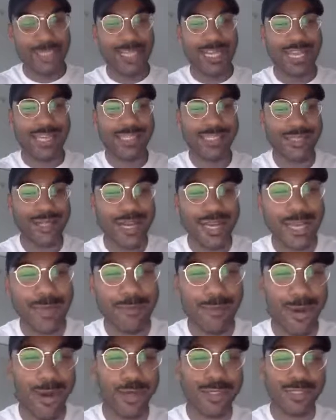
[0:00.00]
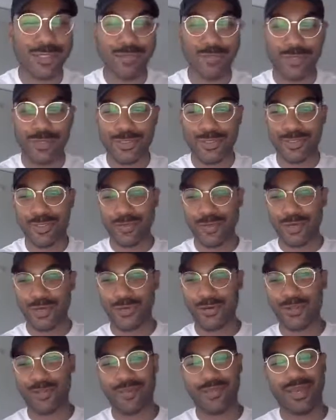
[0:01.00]
it's not impossible to
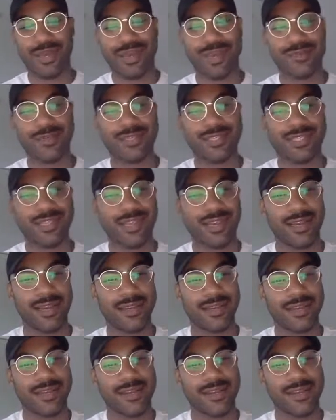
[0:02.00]
work with me. I would say.